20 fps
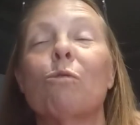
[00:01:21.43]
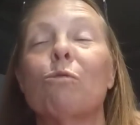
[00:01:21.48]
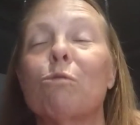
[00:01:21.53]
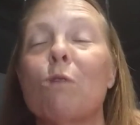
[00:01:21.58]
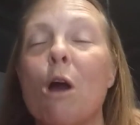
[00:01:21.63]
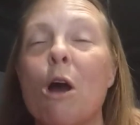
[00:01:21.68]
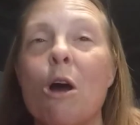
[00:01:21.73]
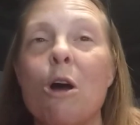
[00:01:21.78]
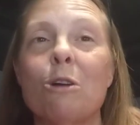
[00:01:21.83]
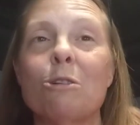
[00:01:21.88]

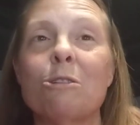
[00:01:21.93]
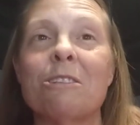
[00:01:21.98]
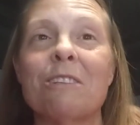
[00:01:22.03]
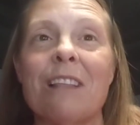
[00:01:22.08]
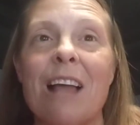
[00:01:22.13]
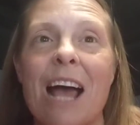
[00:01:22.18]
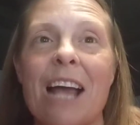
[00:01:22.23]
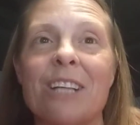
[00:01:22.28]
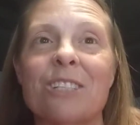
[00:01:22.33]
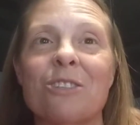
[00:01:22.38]
Rose
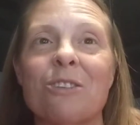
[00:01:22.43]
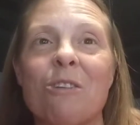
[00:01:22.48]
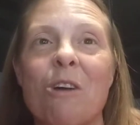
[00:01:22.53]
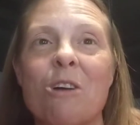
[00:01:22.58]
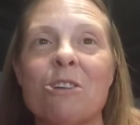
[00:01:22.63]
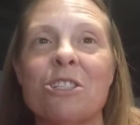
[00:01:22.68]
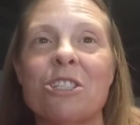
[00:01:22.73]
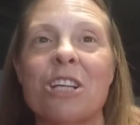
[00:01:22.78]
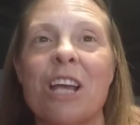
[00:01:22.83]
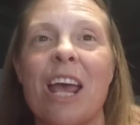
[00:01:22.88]
Likes
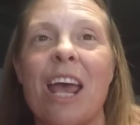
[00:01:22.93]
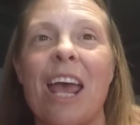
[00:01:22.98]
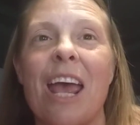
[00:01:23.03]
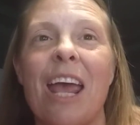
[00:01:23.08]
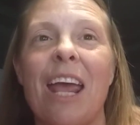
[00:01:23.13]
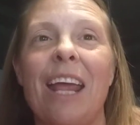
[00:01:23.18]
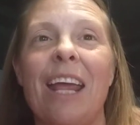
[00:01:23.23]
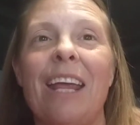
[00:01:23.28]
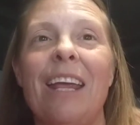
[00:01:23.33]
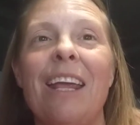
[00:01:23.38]

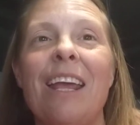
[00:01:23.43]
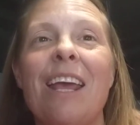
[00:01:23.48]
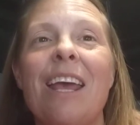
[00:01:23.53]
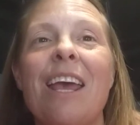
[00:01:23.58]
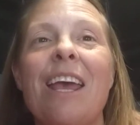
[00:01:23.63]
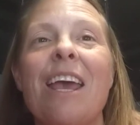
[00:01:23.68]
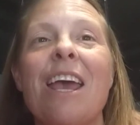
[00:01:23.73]
Crochet,